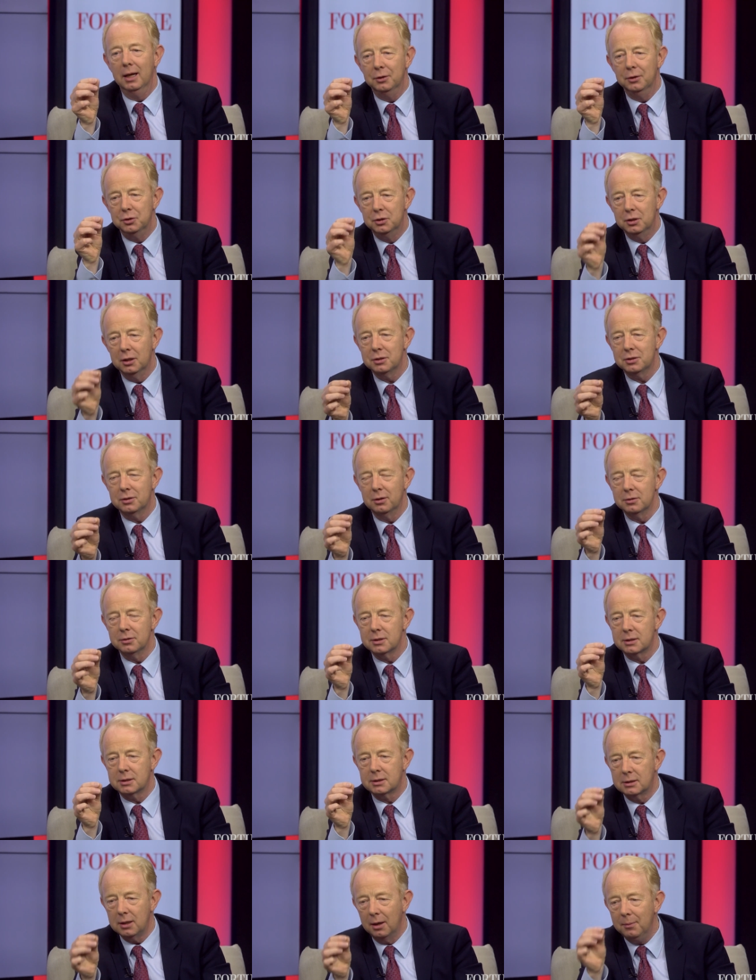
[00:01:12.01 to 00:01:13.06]
And just on
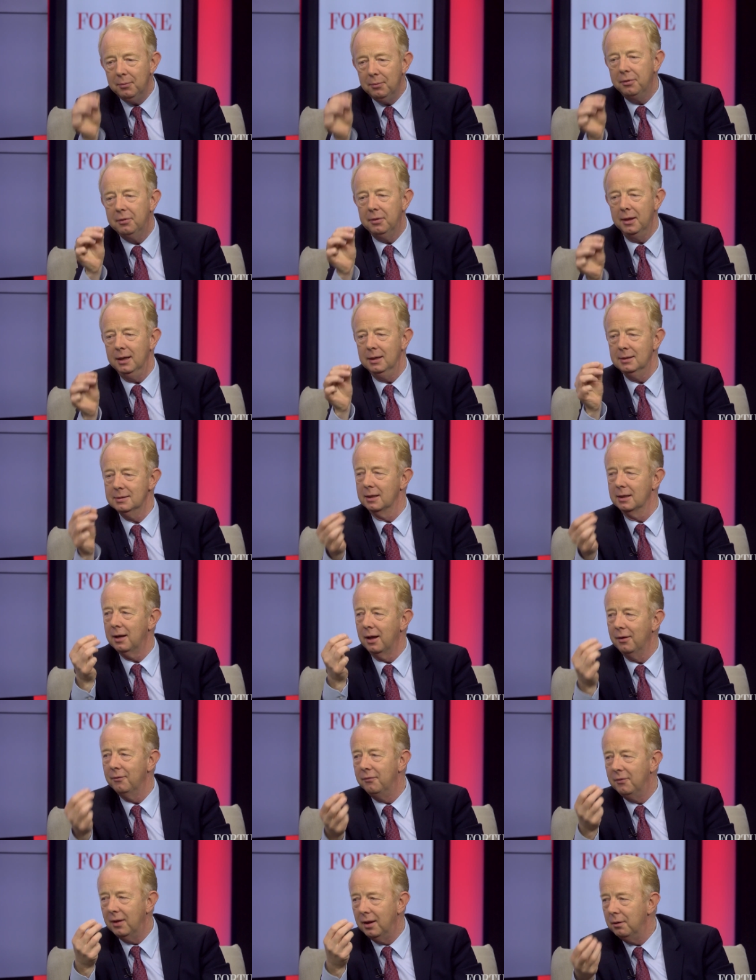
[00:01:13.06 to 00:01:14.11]
some things that
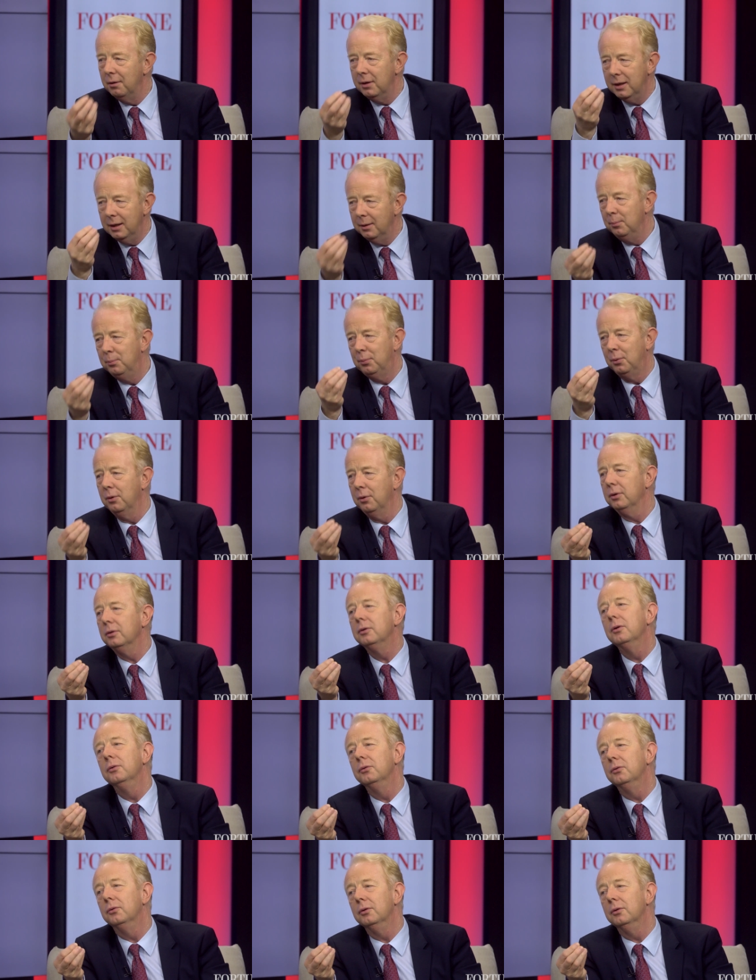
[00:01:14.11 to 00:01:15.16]
are very
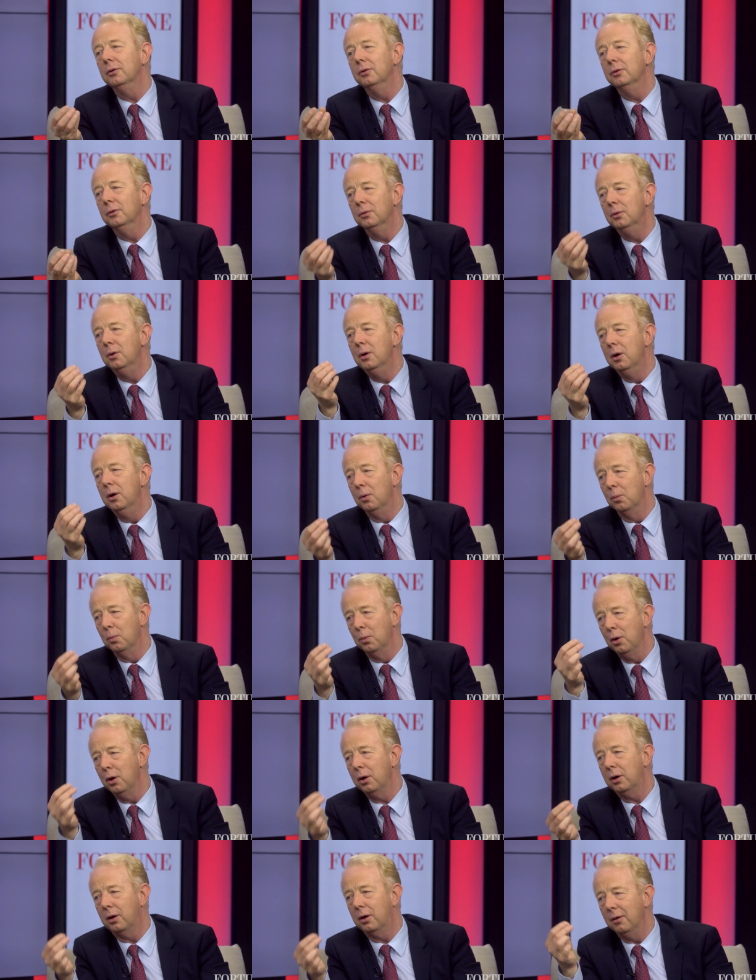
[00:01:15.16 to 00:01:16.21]
important to you,
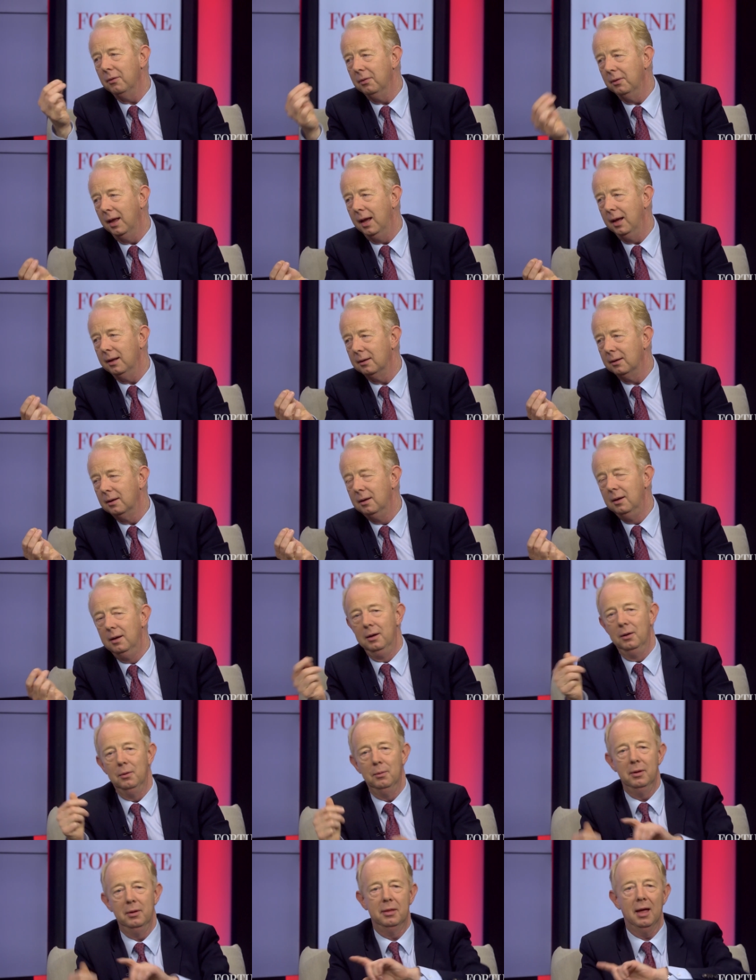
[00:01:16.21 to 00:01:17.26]
work on that
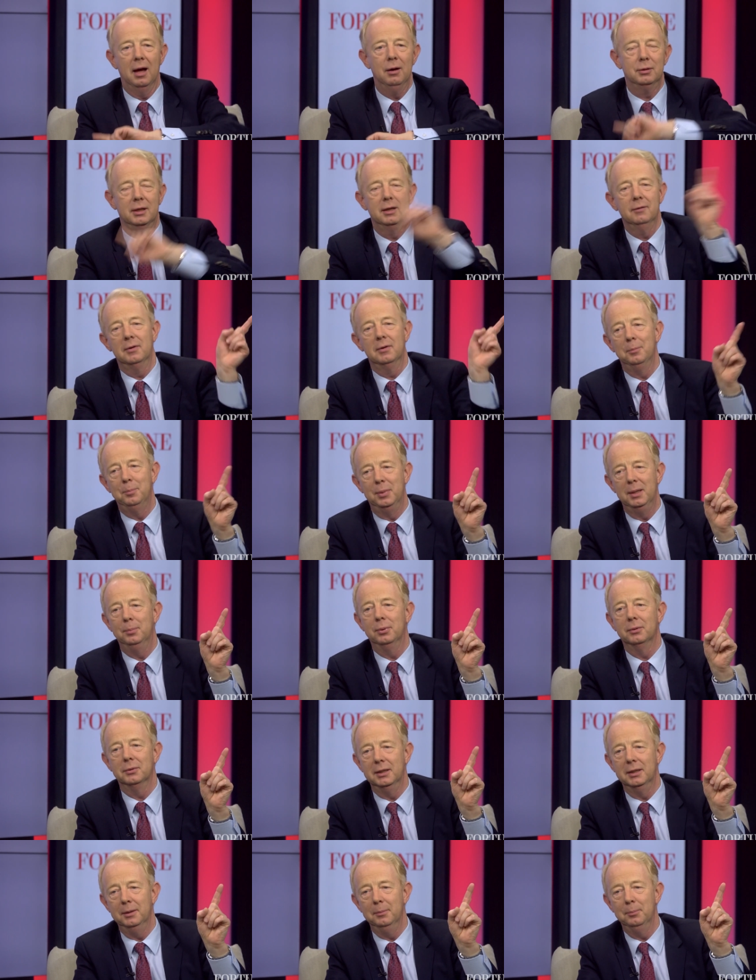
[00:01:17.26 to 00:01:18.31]
without giving
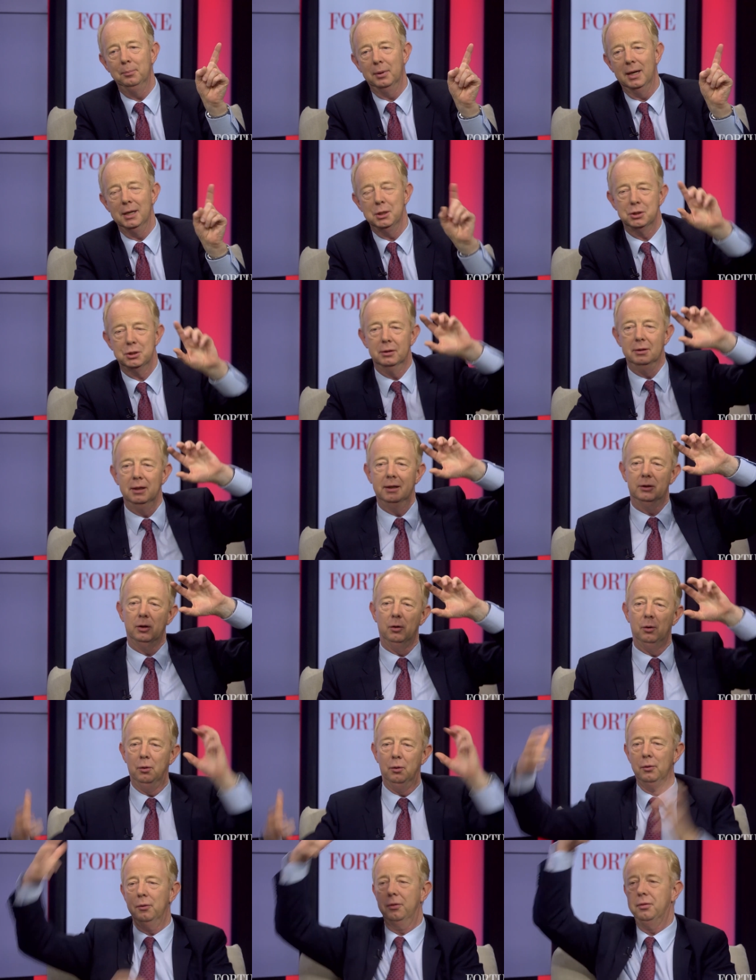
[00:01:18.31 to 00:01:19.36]
people the impression that
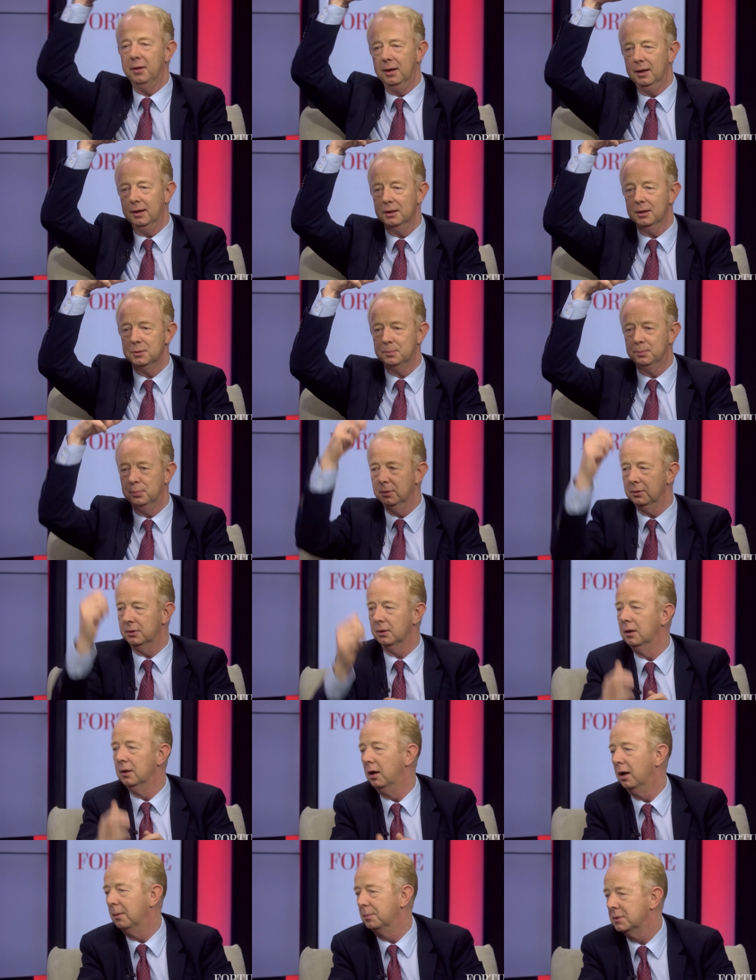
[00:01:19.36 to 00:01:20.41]
the whole thing is put
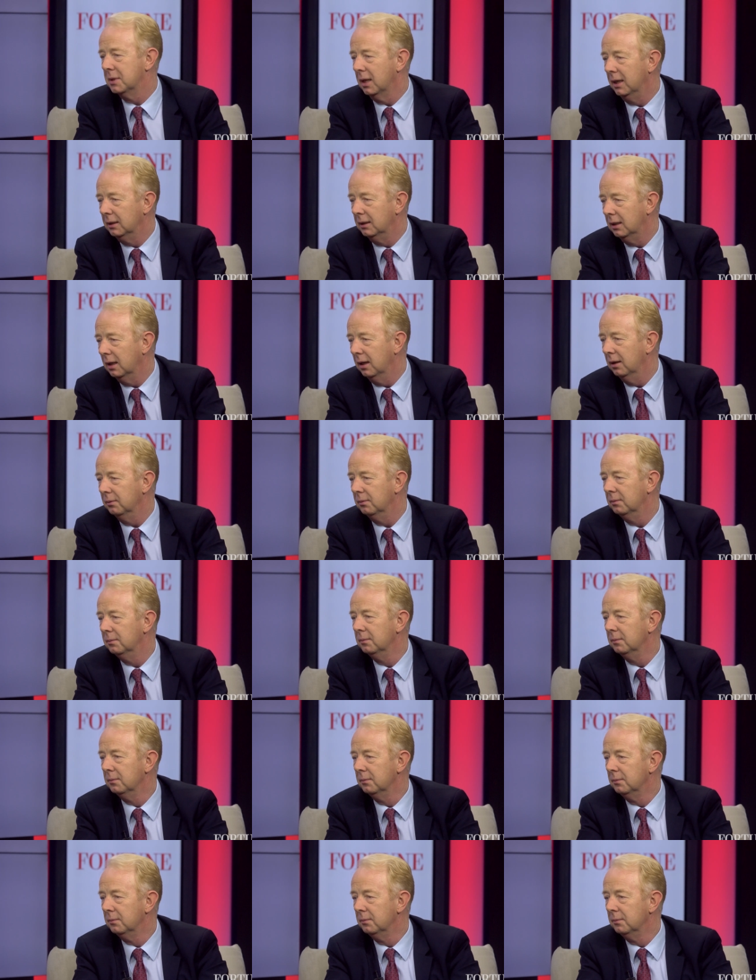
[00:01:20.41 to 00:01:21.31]
upside down.